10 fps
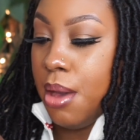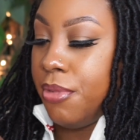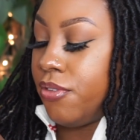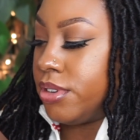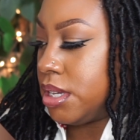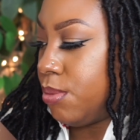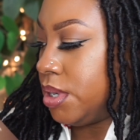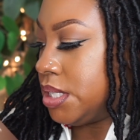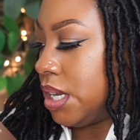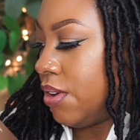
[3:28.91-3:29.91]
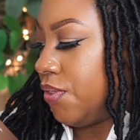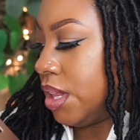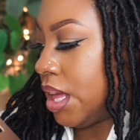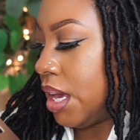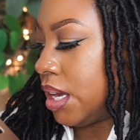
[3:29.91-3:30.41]
But for some reason, I feel
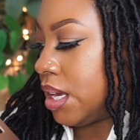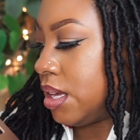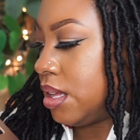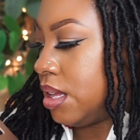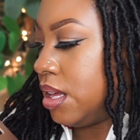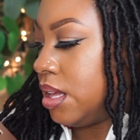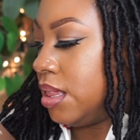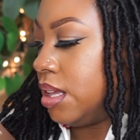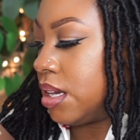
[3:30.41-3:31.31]
like the